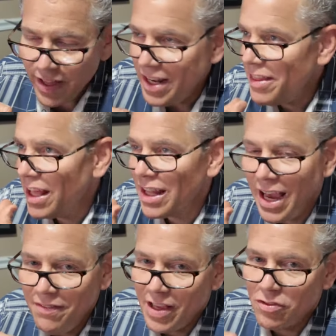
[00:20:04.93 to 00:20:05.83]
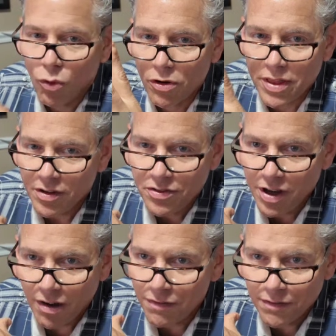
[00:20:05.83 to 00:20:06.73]
Anything in life that's worth it is
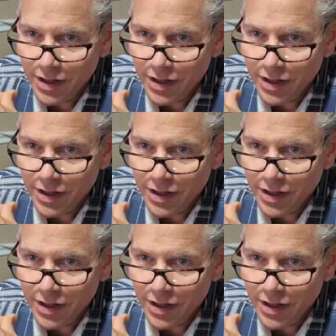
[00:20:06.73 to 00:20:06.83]
tough.